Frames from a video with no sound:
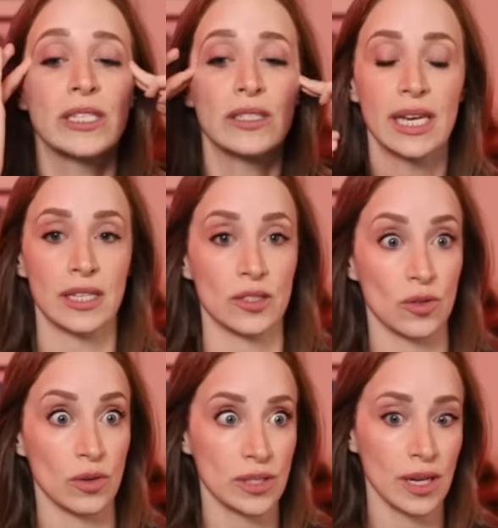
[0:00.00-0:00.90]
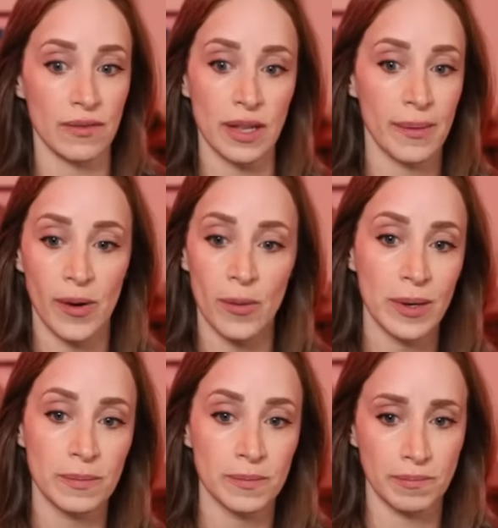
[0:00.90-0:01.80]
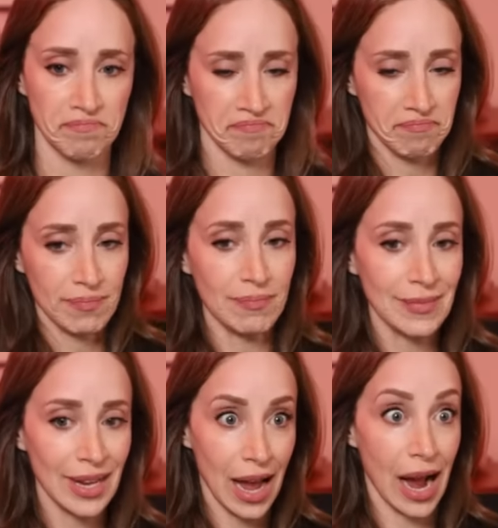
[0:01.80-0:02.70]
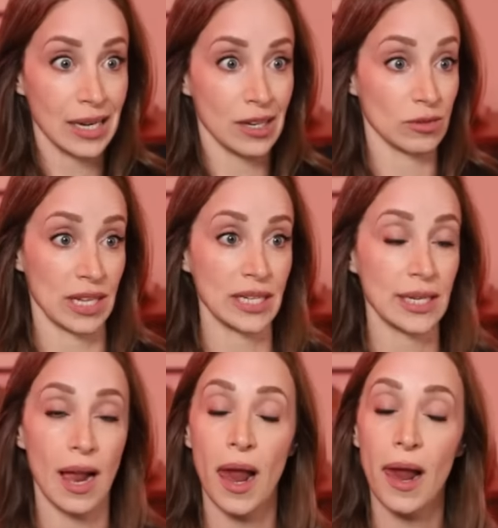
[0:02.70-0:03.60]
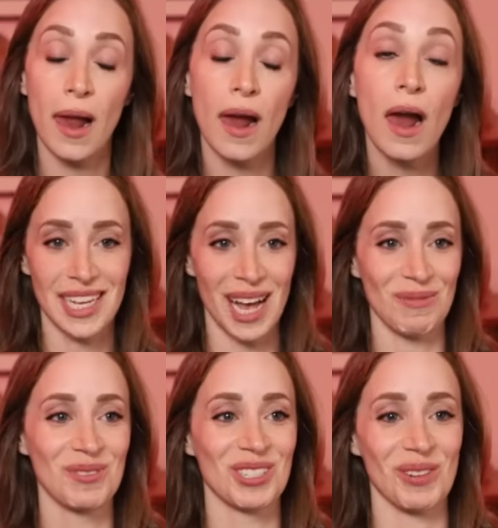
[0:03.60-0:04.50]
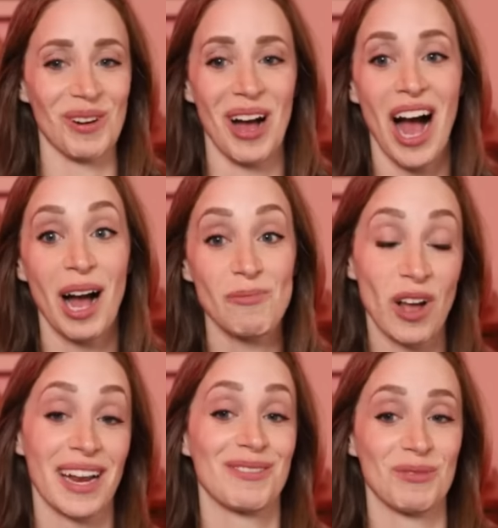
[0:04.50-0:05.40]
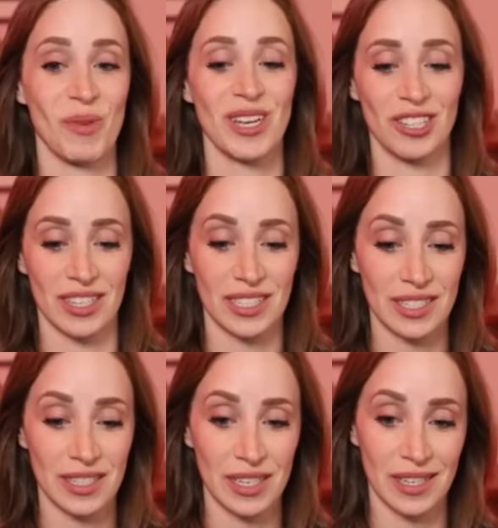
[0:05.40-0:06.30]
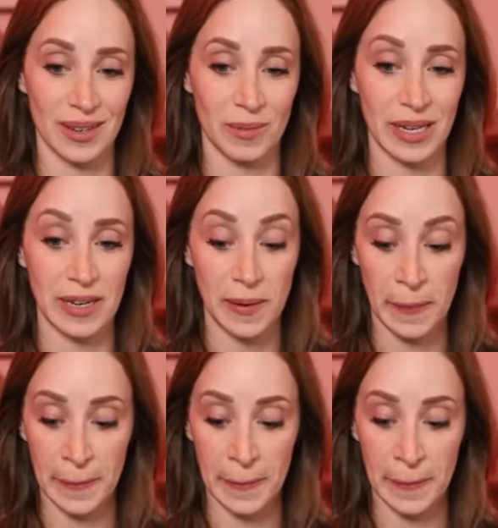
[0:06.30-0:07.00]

You can't control yourself in that moment, I don't think. I'm kind of speechless, a little bit.